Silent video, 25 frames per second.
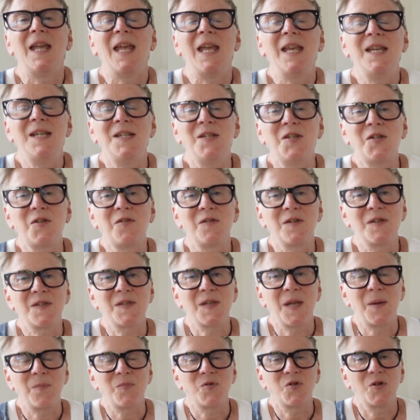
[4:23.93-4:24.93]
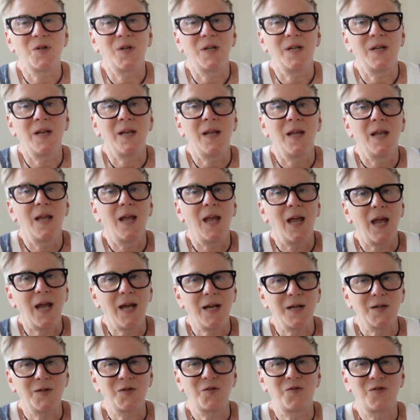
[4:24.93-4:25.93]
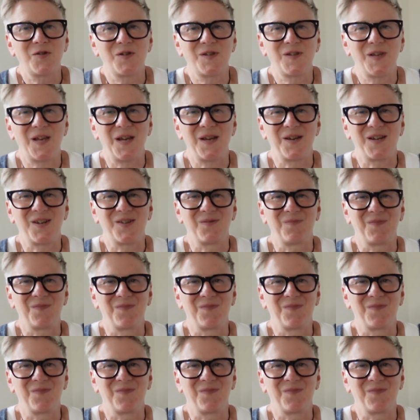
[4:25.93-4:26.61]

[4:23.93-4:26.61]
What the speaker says: interoception and exteroception.